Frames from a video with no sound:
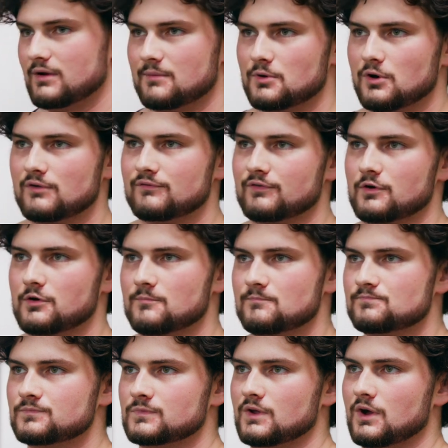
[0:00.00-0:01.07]
going
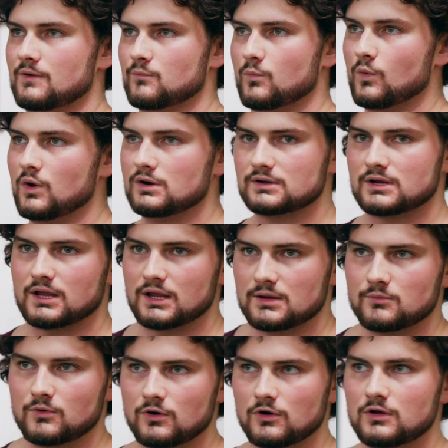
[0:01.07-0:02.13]
from on one
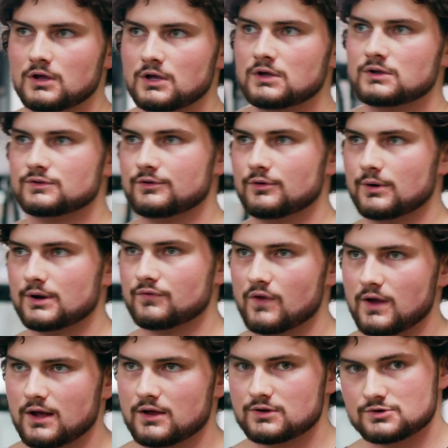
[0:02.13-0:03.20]
cable doing
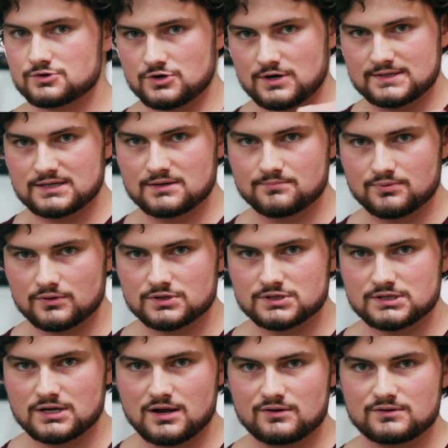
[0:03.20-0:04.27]
the tricep
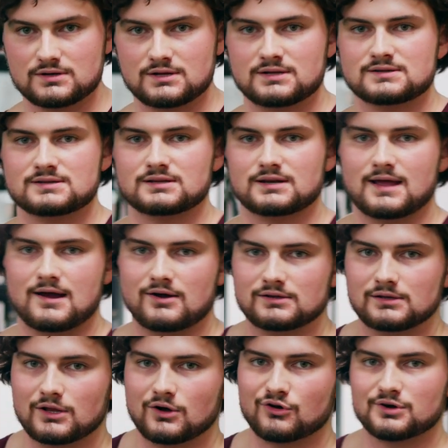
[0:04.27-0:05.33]
push down to now I
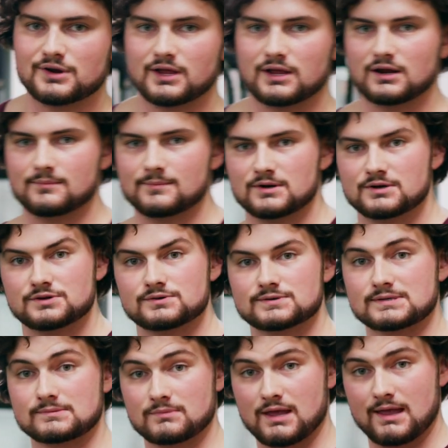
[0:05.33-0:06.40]
lowered it and I'm going to do
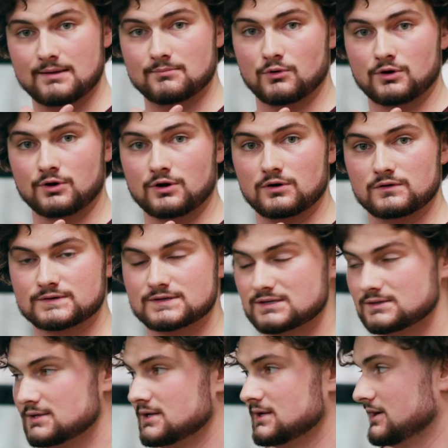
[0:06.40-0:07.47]
some cable curls.
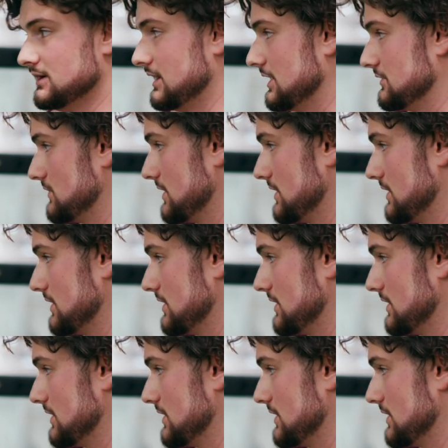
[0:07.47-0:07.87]
And